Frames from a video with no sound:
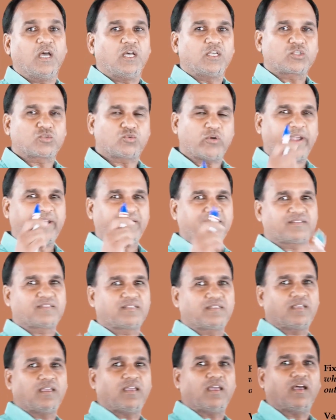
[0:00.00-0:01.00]

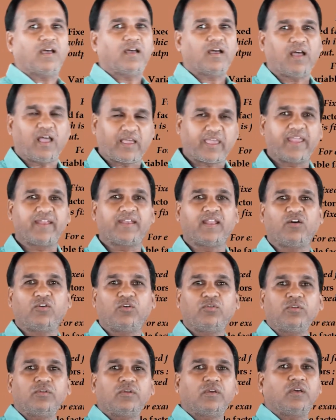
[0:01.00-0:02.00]
Students, again
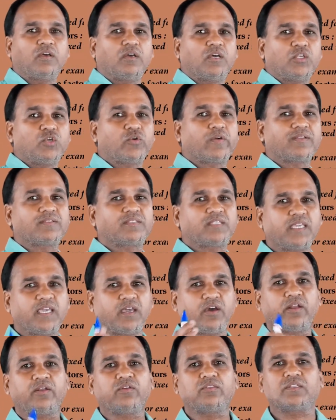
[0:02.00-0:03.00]
now you can see
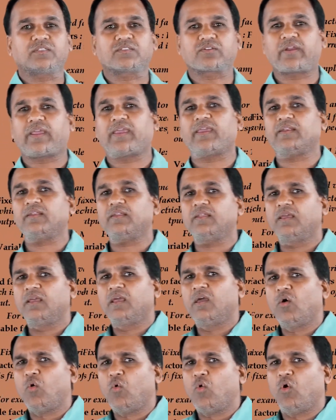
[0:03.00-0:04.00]
here on the screen
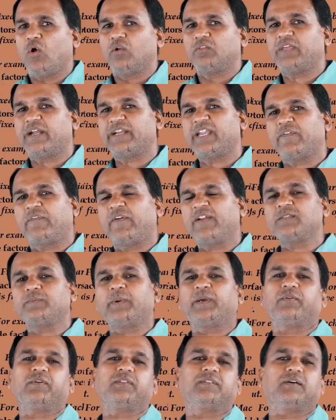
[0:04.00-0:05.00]
the difference
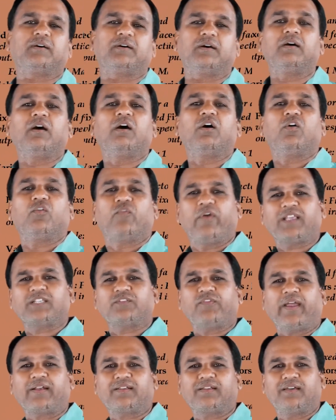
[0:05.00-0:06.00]
between the fixed
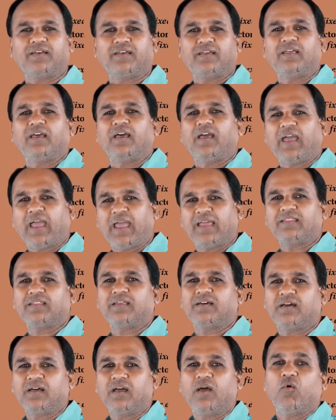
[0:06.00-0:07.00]
factor and
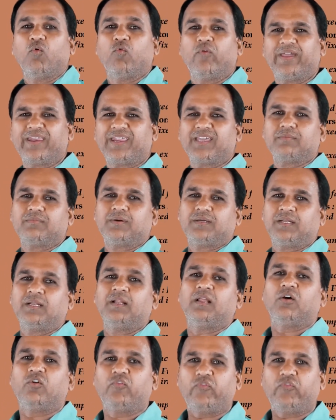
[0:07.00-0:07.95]
the variable